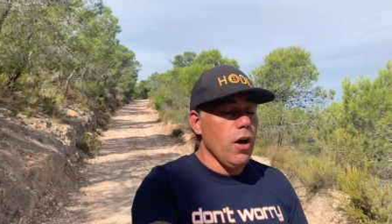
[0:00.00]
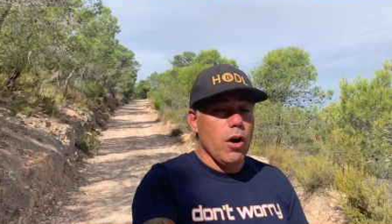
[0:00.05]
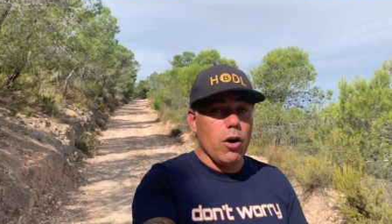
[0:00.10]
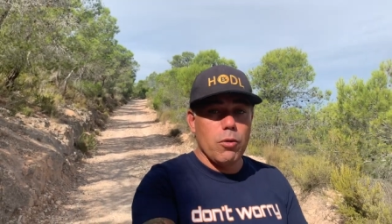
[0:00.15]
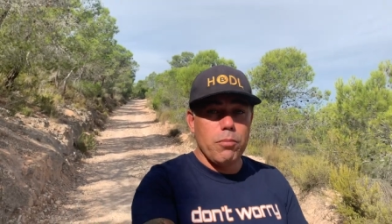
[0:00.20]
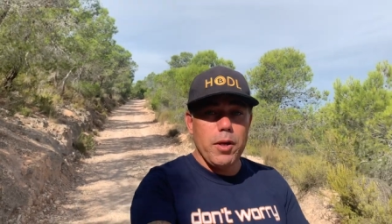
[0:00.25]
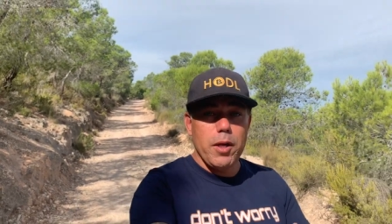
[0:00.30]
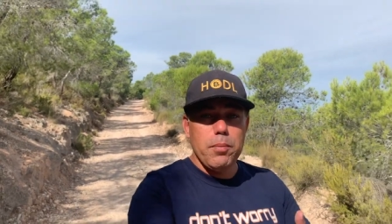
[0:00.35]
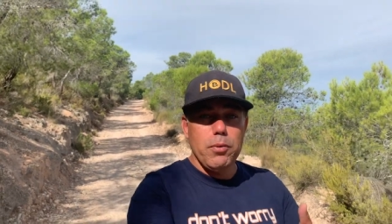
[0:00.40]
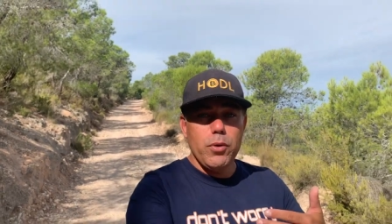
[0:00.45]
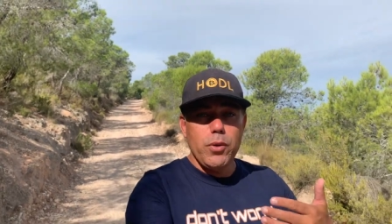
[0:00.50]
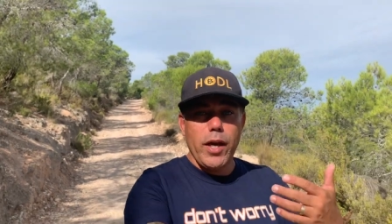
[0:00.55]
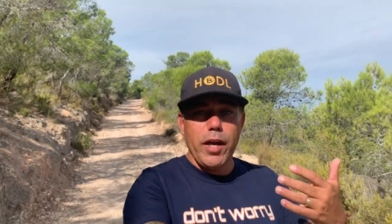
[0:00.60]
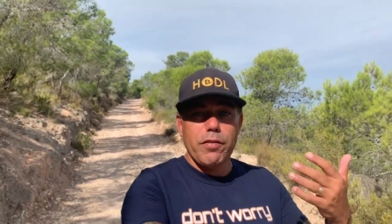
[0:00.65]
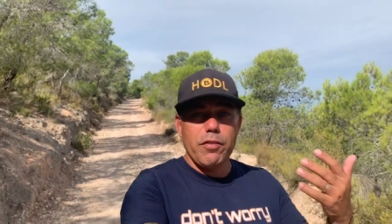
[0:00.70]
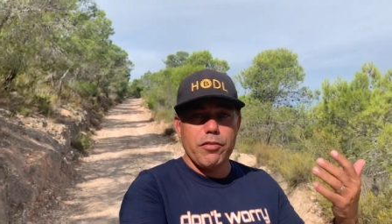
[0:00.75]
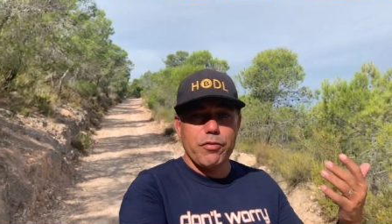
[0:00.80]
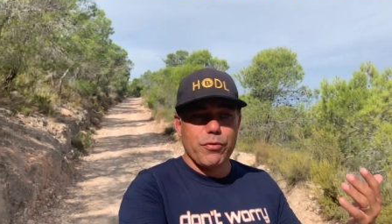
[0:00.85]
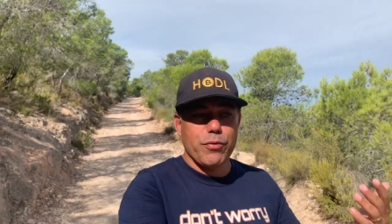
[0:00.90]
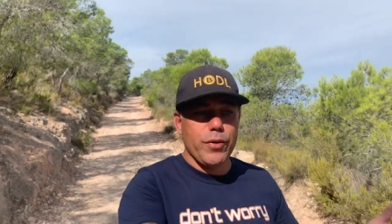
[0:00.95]
or maybe you
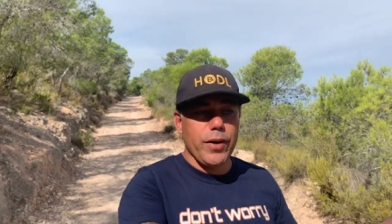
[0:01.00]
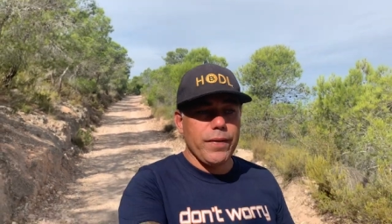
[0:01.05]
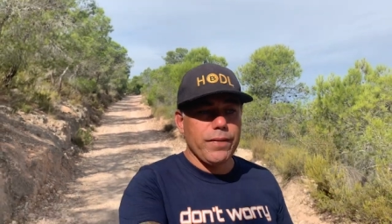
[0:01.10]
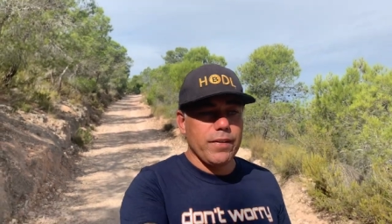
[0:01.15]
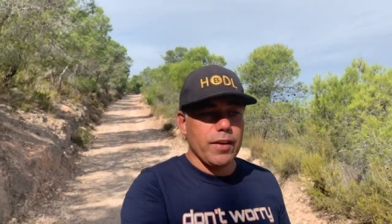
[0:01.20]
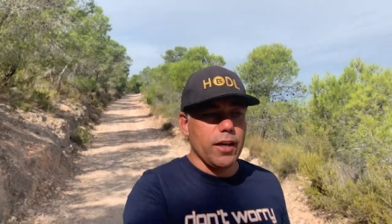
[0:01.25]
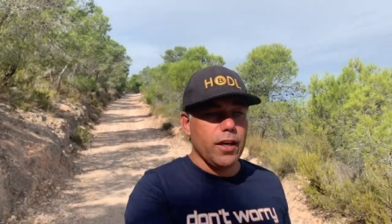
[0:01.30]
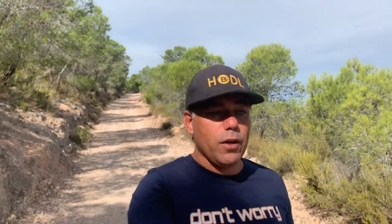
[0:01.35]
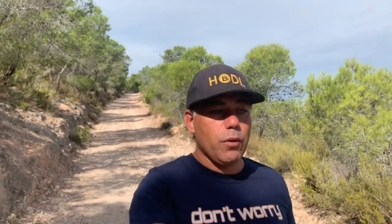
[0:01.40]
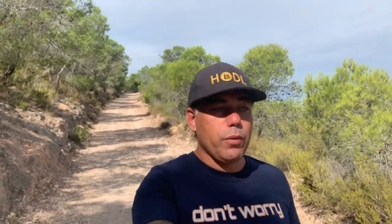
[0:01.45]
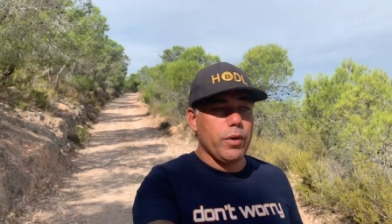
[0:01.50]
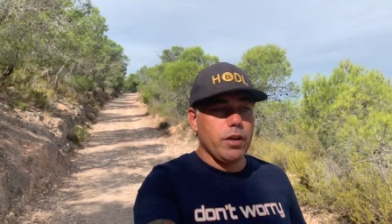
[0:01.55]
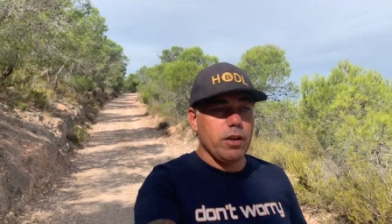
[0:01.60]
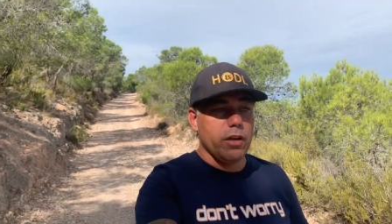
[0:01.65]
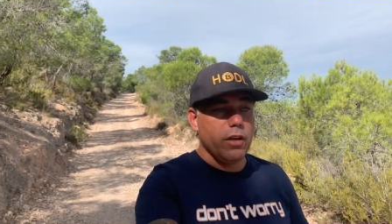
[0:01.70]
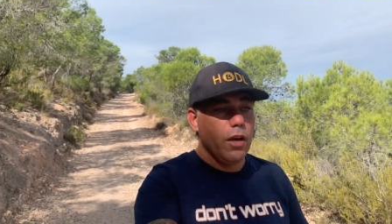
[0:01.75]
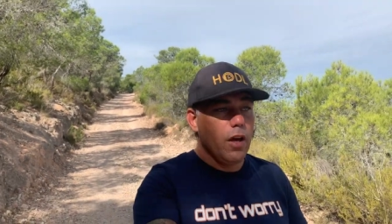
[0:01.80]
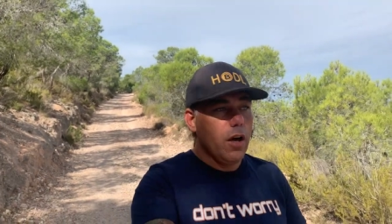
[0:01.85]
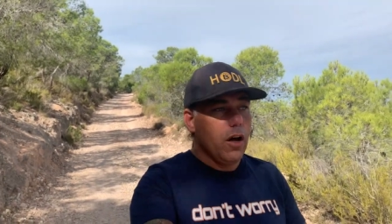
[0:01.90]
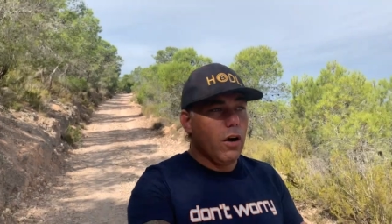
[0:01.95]
have a friend there with
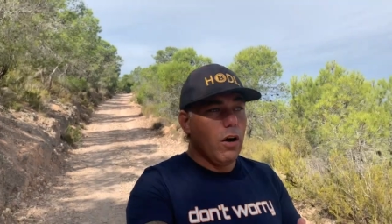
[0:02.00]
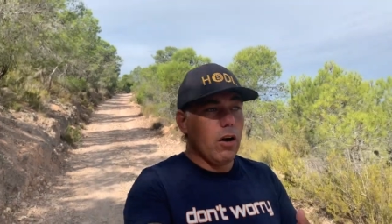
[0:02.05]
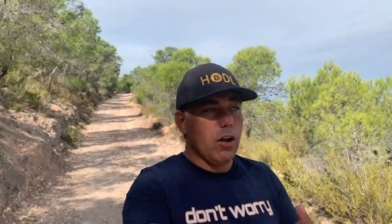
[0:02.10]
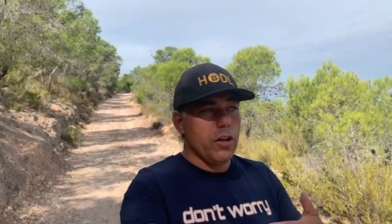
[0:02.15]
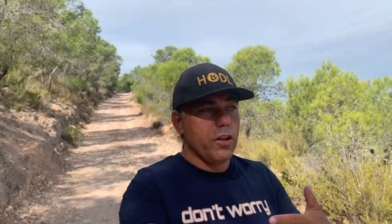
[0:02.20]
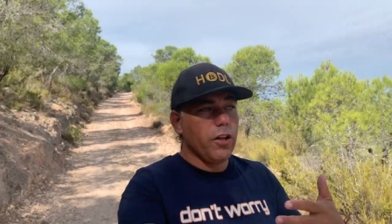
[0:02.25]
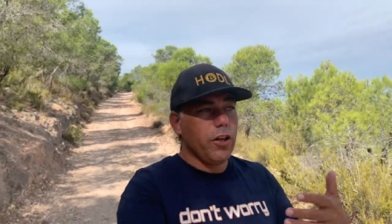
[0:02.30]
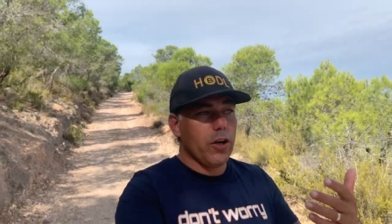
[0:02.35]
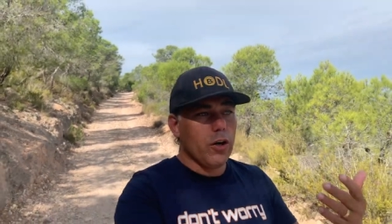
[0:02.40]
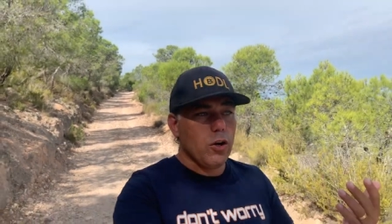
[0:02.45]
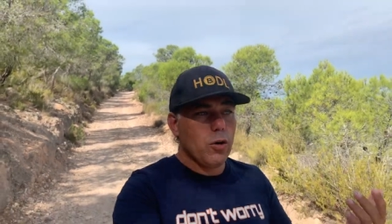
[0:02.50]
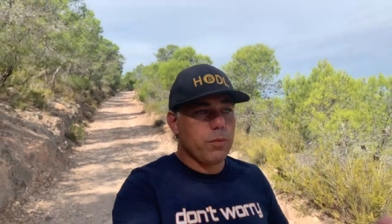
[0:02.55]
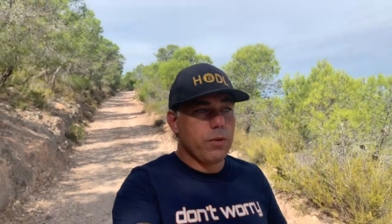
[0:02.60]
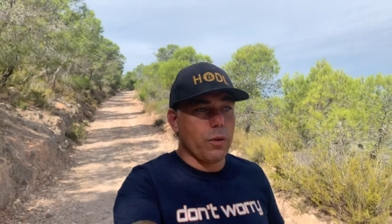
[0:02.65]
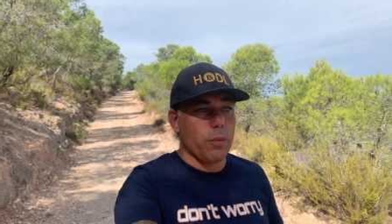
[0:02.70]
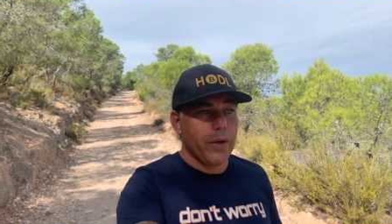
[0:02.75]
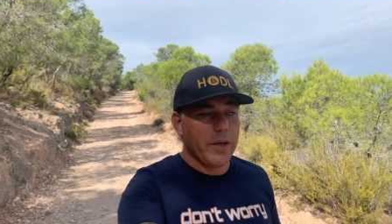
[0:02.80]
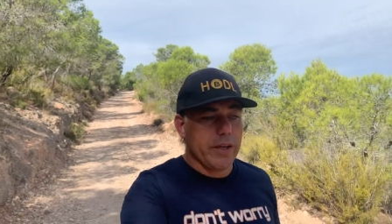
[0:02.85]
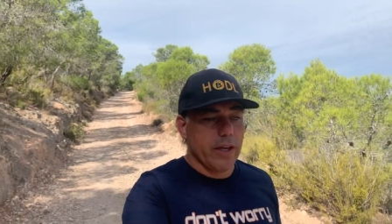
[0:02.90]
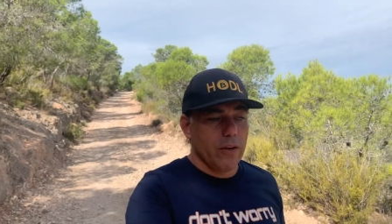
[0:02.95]
a holiday home
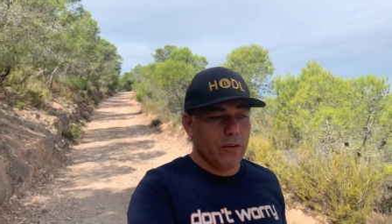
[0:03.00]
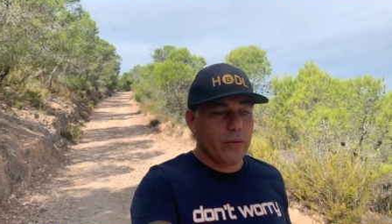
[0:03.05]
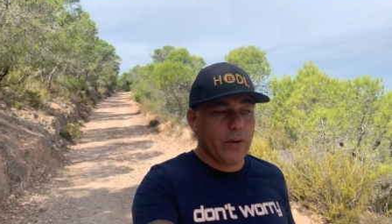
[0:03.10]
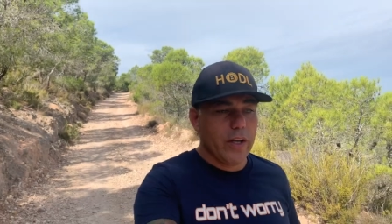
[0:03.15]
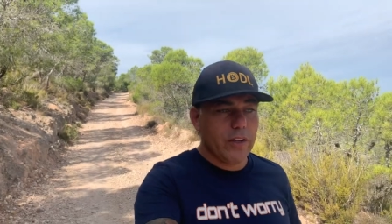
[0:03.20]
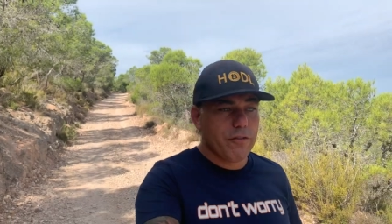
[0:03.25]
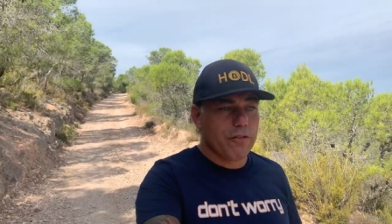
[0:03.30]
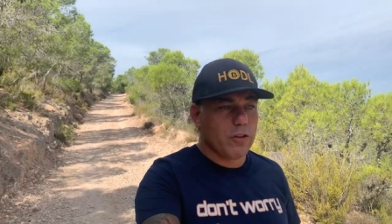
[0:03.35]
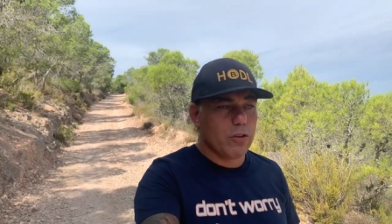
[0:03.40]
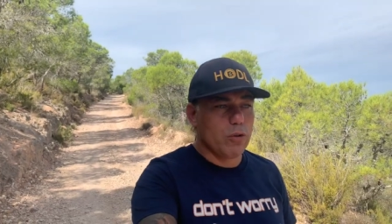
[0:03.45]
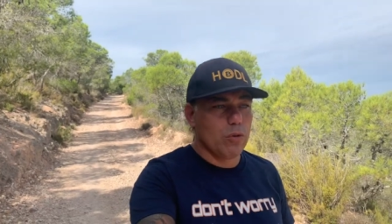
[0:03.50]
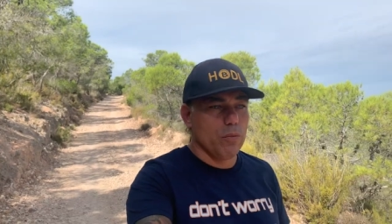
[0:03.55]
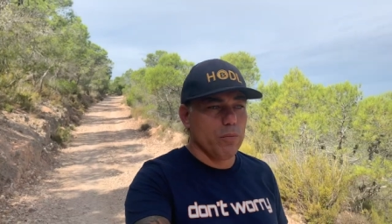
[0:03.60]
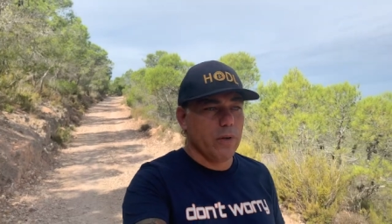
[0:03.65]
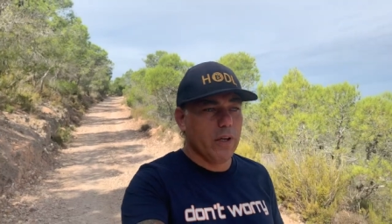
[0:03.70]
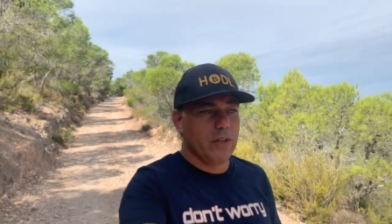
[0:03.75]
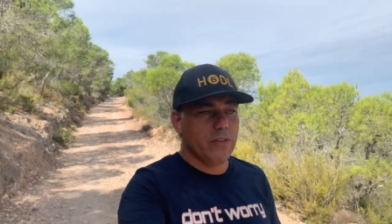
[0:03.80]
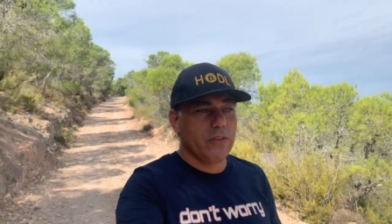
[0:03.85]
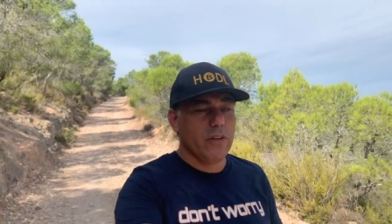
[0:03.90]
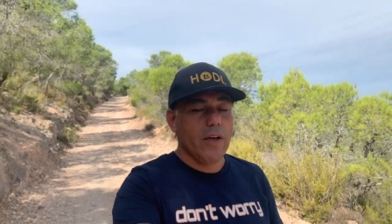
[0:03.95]
that we can rent for two
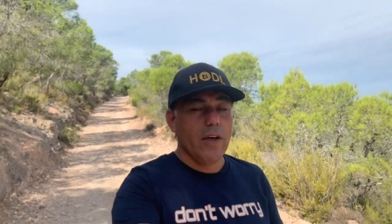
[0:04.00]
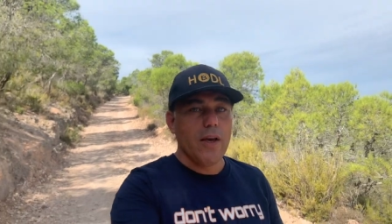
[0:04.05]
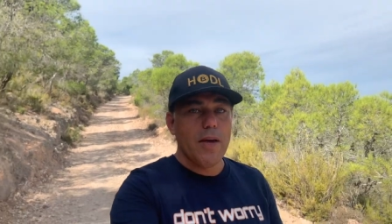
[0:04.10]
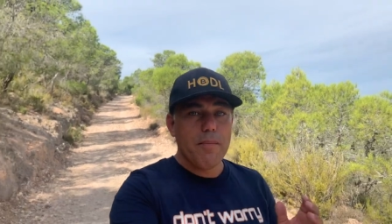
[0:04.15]
months,